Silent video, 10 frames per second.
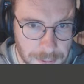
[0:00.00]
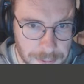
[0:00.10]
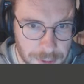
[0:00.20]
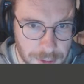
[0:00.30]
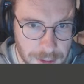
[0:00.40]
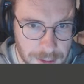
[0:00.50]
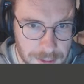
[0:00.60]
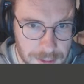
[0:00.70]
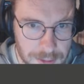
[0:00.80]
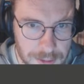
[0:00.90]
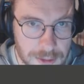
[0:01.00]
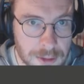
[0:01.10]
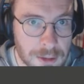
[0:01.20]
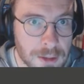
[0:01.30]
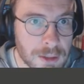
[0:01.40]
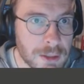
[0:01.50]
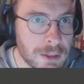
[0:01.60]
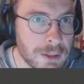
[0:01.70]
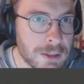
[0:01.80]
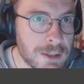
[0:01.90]
I'm trying to
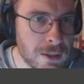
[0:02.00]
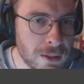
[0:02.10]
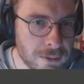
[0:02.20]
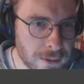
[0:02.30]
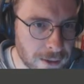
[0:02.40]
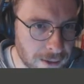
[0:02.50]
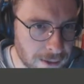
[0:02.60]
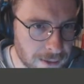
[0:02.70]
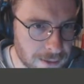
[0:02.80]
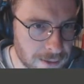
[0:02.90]
see if I can